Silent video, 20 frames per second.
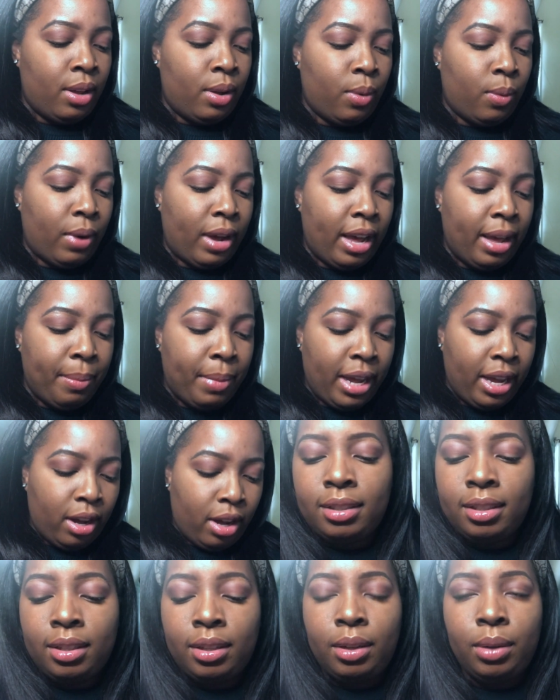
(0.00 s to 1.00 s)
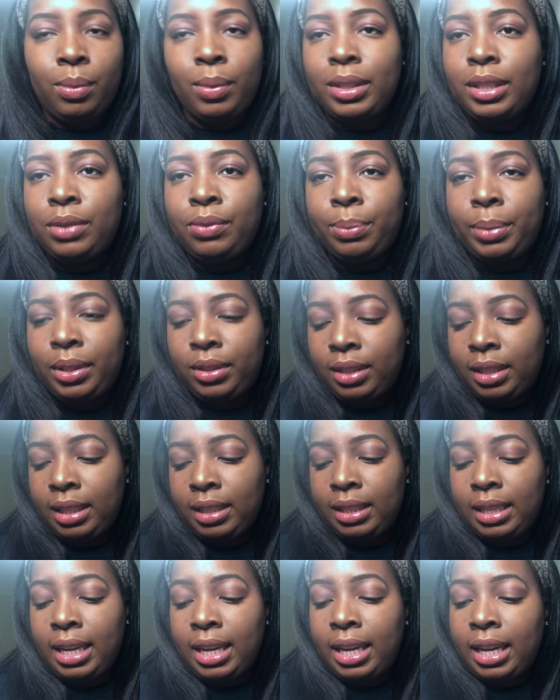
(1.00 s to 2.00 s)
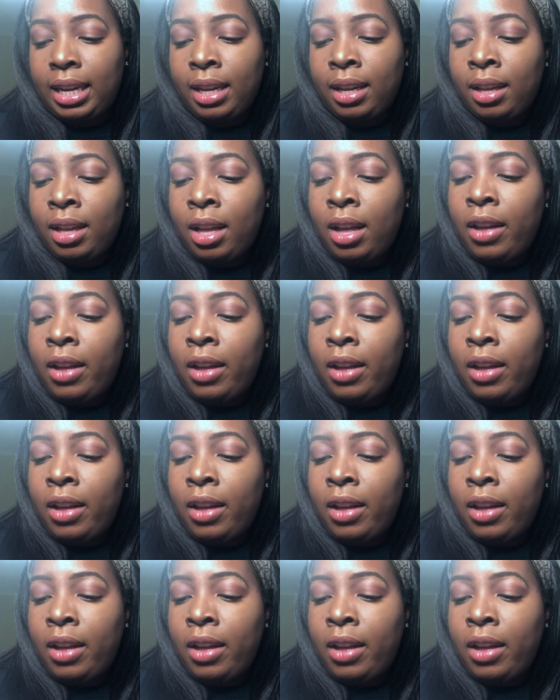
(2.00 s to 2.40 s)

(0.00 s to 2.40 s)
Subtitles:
Why am I off? Wasn't built for a day.